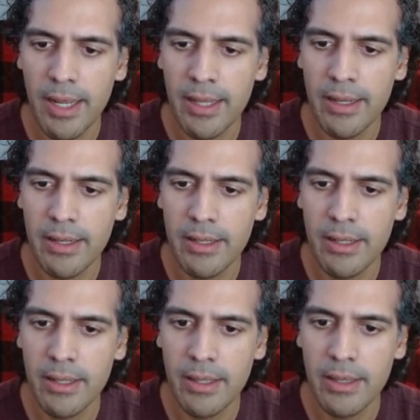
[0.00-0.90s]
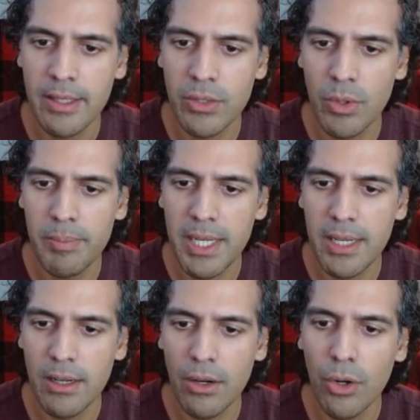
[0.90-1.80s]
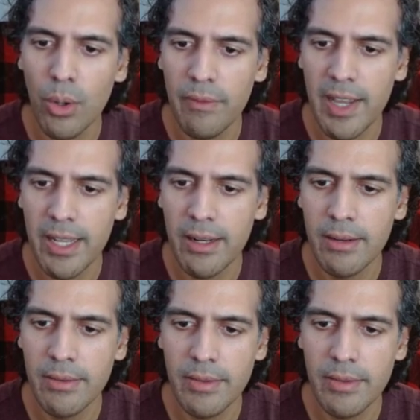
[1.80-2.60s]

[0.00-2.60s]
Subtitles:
and this would be a O of n.